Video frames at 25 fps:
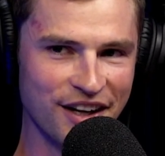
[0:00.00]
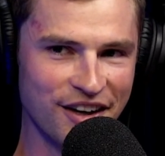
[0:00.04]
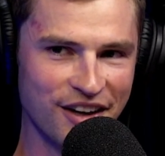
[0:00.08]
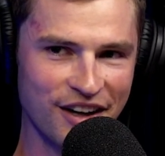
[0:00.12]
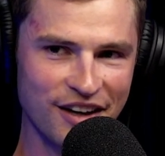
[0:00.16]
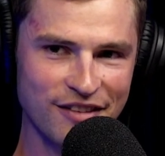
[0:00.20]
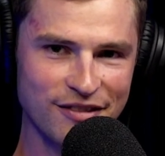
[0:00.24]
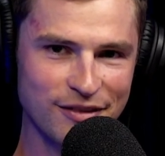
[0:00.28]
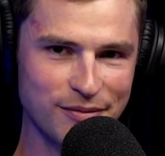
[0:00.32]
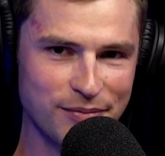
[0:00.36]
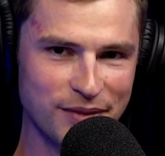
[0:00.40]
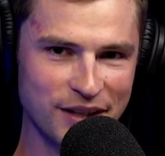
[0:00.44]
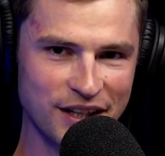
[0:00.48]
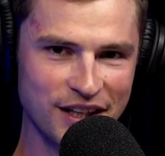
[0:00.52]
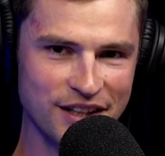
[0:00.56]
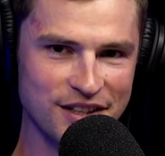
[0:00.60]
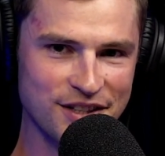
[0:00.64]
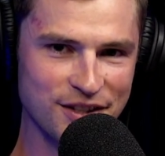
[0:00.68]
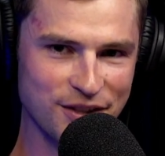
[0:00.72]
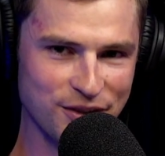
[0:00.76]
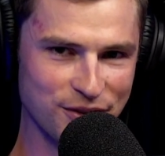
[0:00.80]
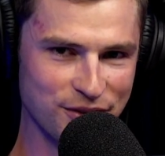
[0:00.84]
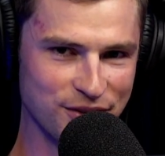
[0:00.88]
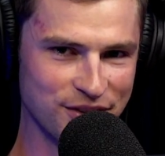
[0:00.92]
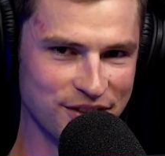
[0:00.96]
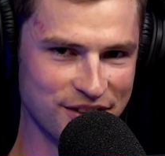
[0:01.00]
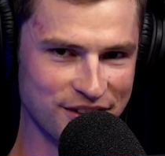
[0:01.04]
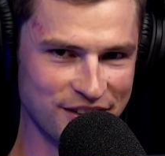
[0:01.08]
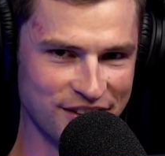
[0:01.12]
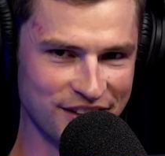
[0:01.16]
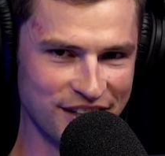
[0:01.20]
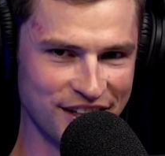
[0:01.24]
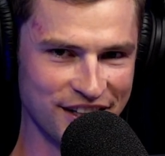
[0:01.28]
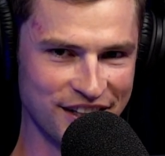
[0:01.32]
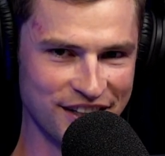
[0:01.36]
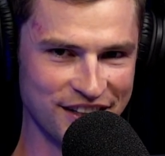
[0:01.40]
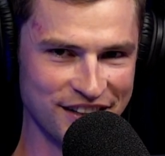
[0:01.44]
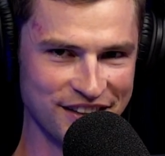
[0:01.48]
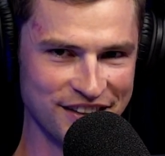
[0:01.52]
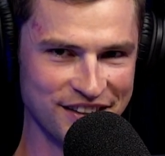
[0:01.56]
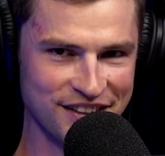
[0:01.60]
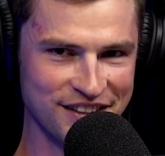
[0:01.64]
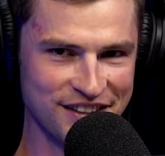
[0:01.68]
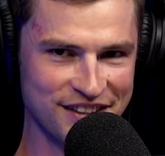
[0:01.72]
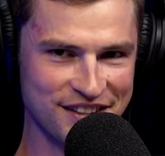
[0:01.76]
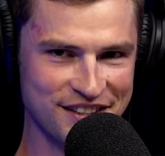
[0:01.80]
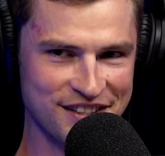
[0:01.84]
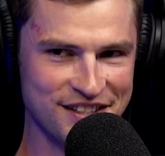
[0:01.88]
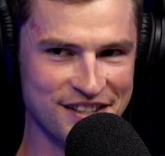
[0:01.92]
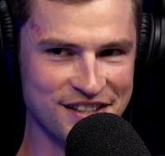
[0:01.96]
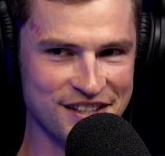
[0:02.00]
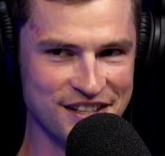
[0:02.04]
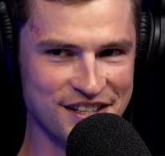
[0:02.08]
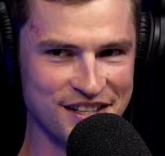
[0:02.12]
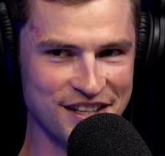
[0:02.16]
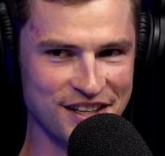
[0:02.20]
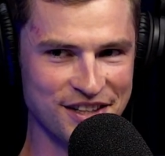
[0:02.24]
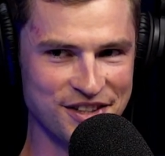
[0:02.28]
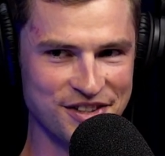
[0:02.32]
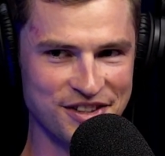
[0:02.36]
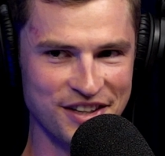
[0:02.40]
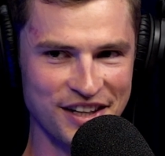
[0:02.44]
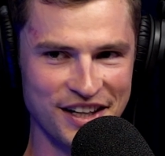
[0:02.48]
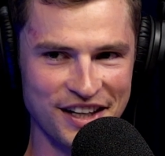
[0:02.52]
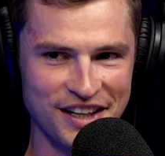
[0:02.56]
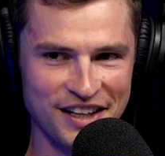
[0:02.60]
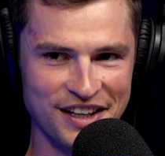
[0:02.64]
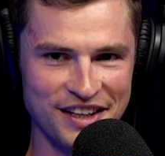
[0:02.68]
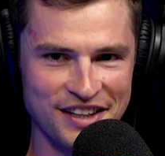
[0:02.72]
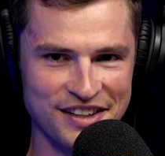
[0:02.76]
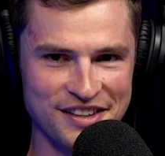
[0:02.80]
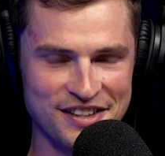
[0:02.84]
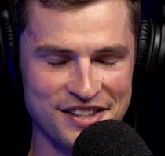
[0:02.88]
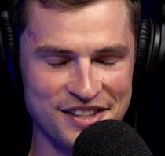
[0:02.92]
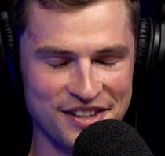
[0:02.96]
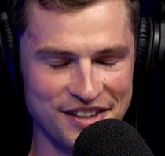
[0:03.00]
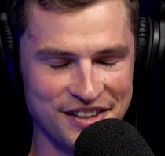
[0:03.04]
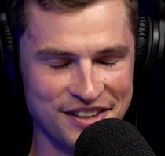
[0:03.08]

that. I haven't been out to Cootha since I started training yet. So